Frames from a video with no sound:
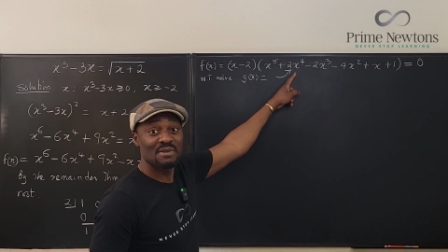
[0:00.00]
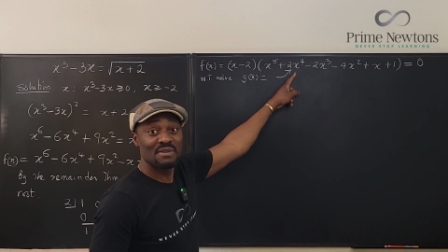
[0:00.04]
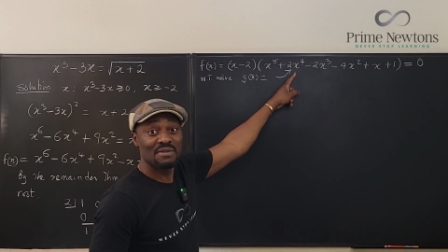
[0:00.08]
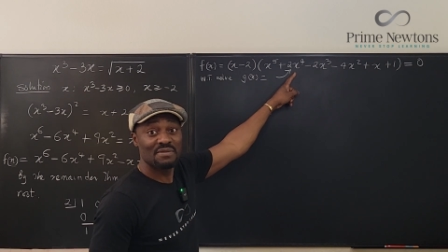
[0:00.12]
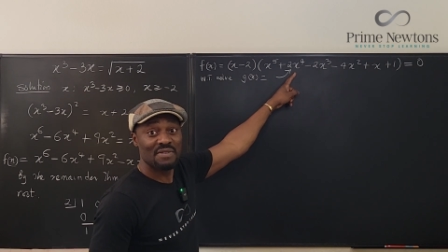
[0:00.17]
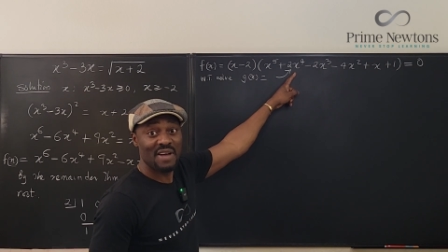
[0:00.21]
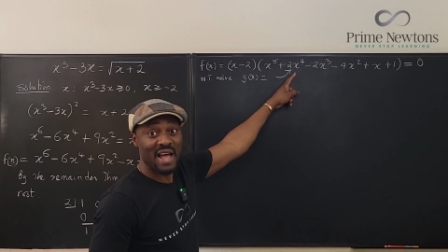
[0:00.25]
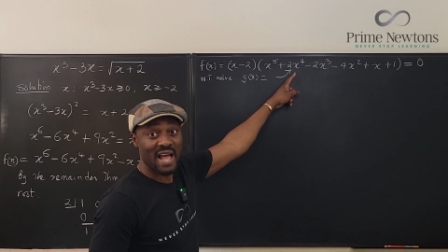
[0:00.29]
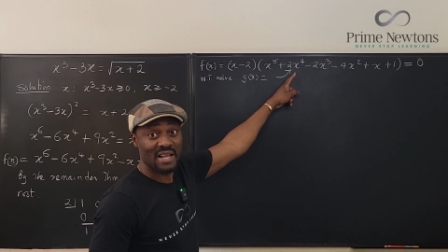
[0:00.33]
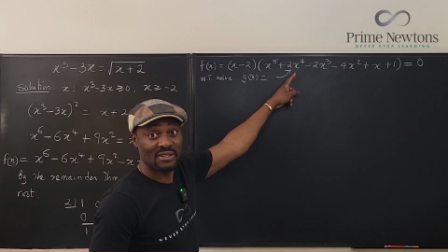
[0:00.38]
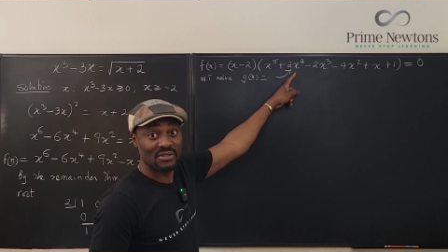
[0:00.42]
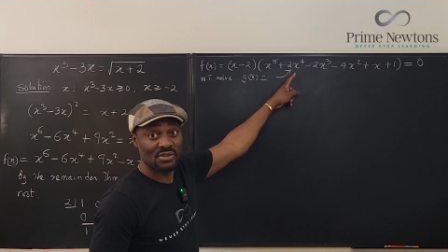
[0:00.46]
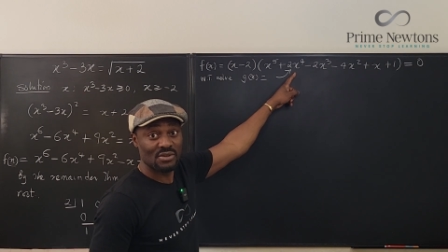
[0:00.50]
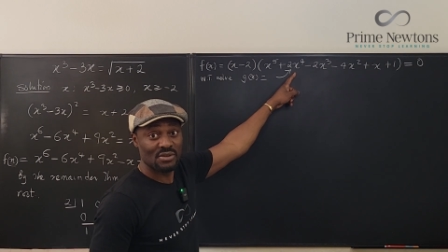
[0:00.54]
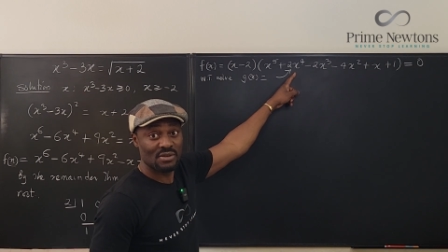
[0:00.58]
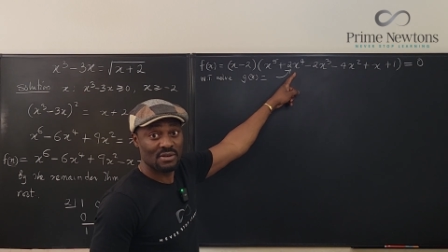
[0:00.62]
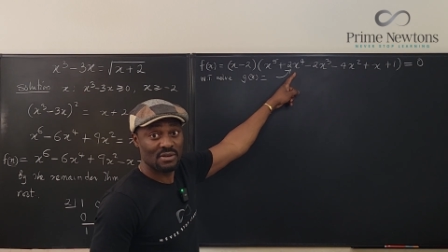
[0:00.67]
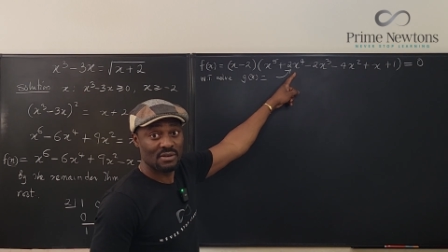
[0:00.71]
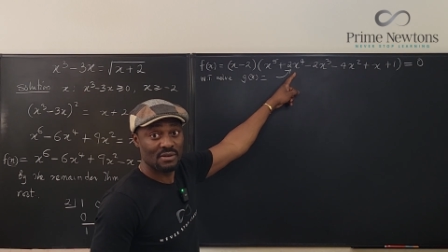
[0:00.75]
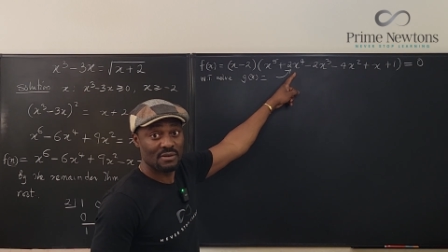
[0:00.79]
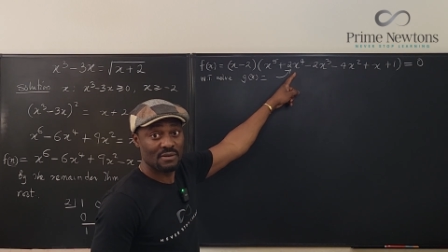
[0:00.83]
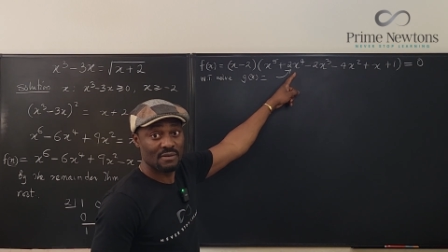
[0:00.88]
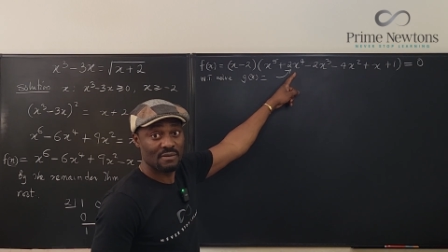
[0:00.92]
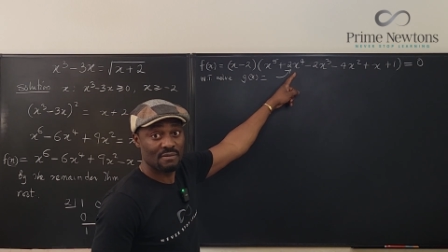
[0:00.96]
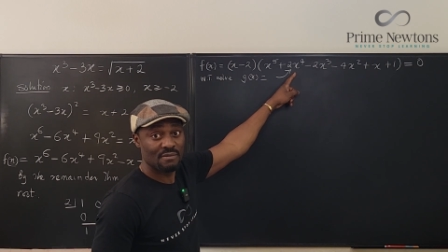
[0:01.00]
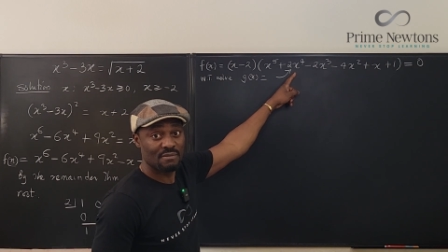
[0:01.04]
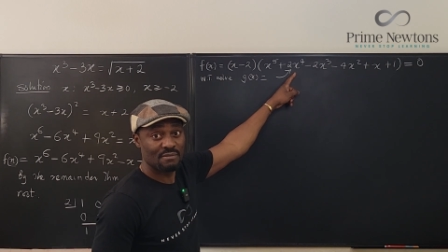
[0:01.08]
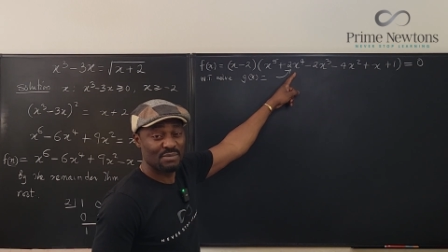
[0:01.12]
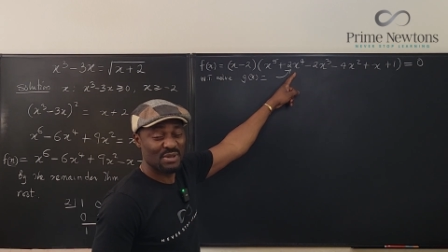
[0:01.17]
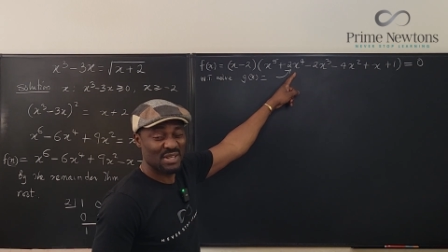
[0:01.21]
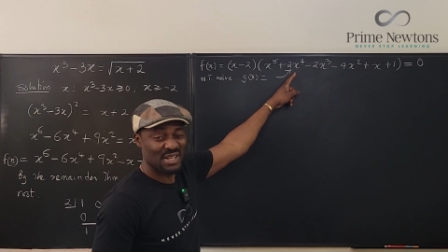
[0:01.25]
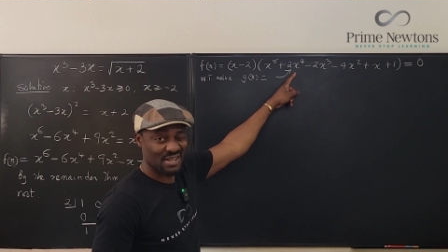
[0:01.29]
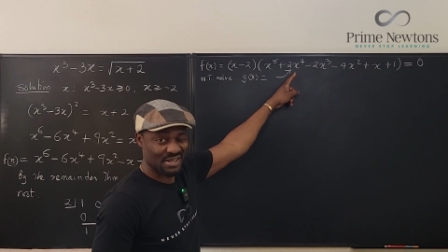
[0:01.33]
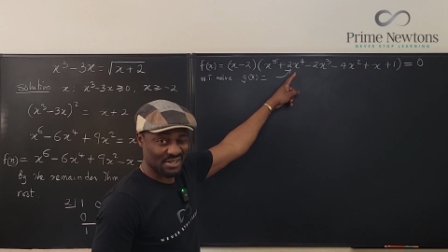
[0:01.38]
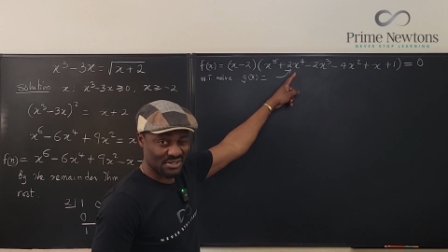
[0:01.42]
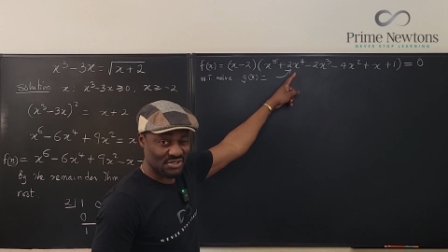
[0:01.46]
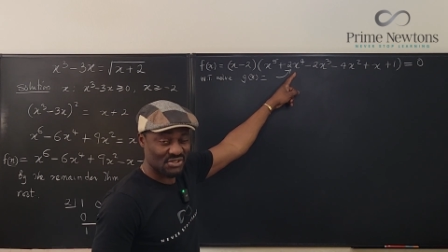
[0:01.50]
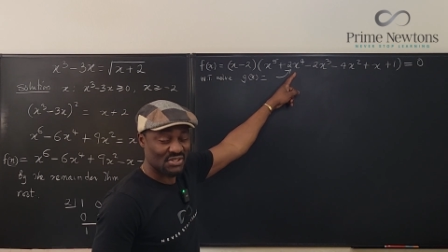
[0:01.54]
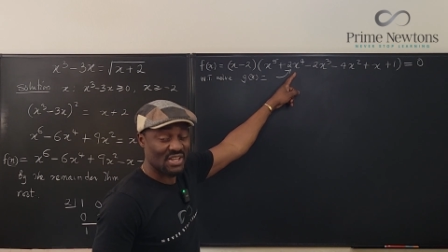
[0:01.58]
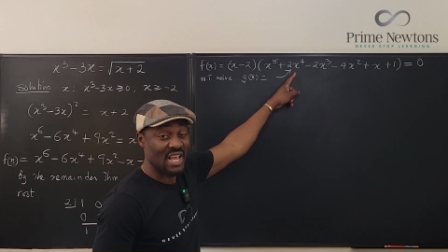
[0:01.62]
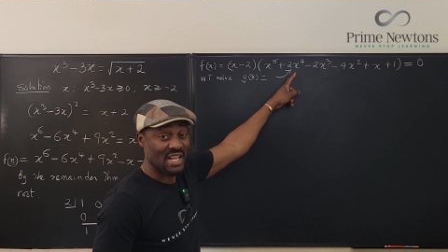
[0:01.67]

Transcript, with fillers: be factored because